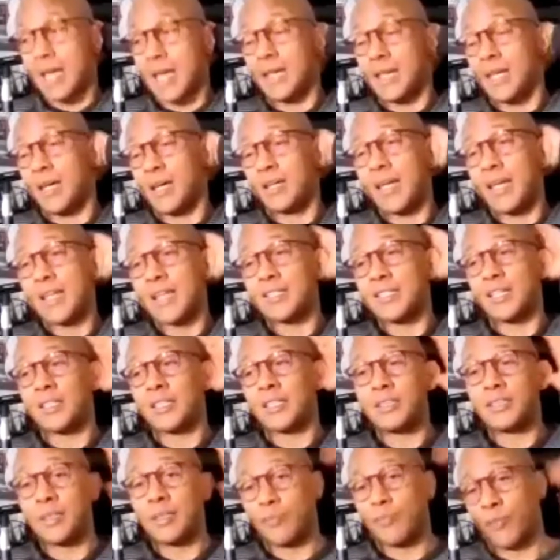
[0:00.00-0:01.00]
that now. That's a
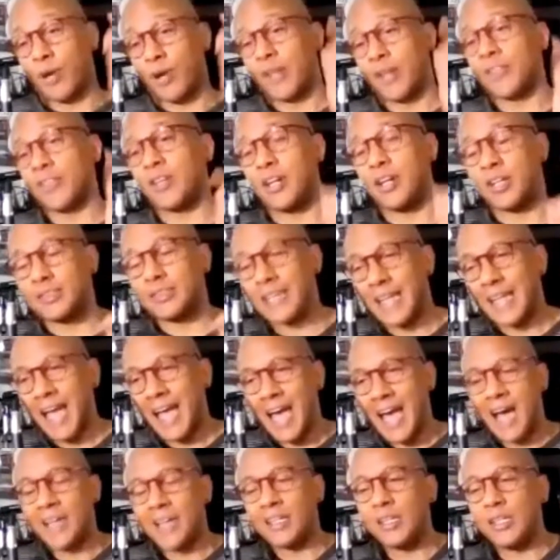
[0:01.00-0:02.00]
clip right there. Like,
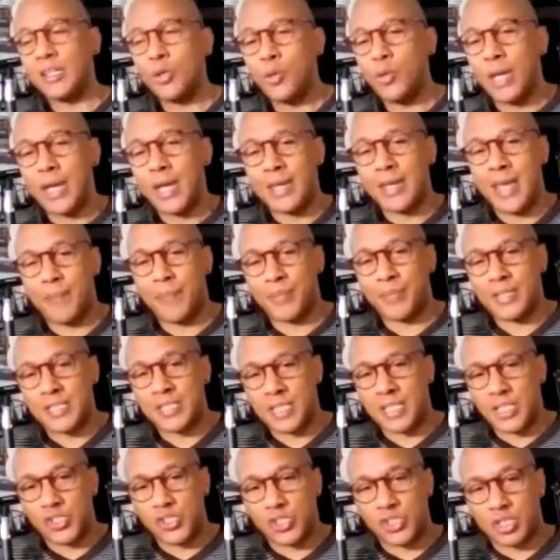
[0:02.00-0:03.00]
how did you get in that
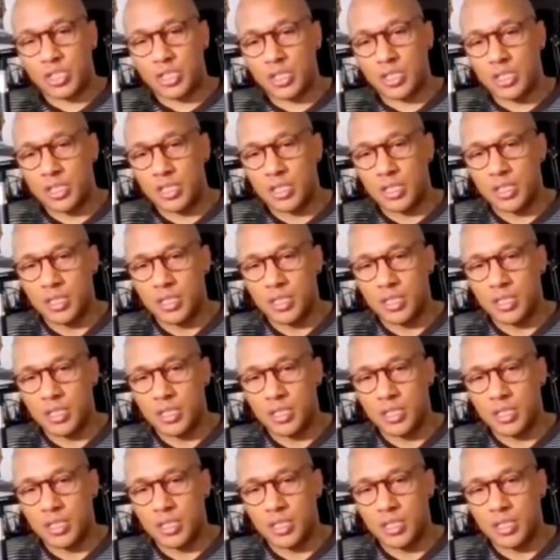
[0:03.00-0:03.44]
position?